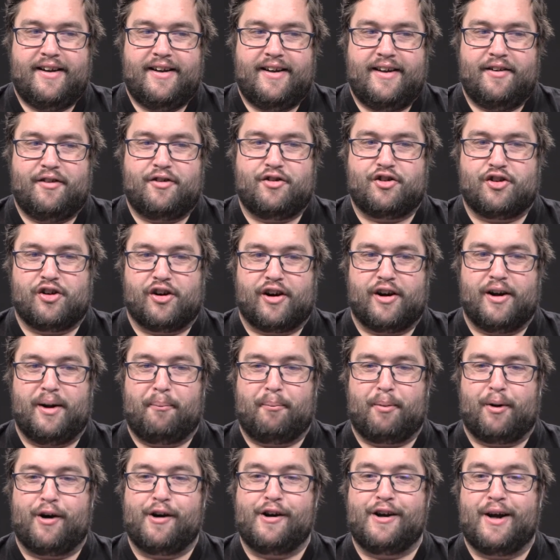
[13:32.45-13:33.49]
it's sure going to
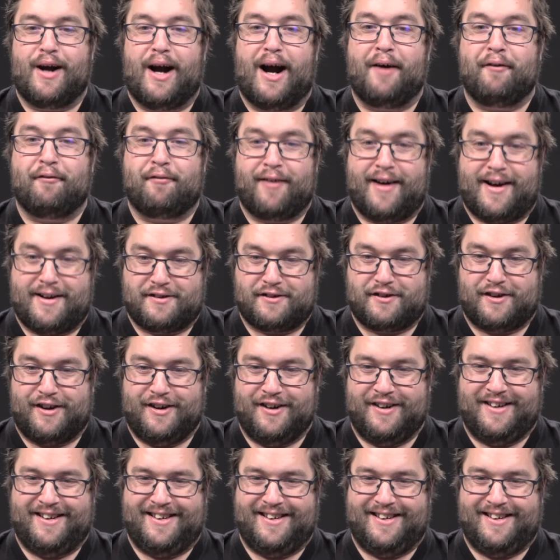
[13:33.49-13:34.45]
burn you out faster.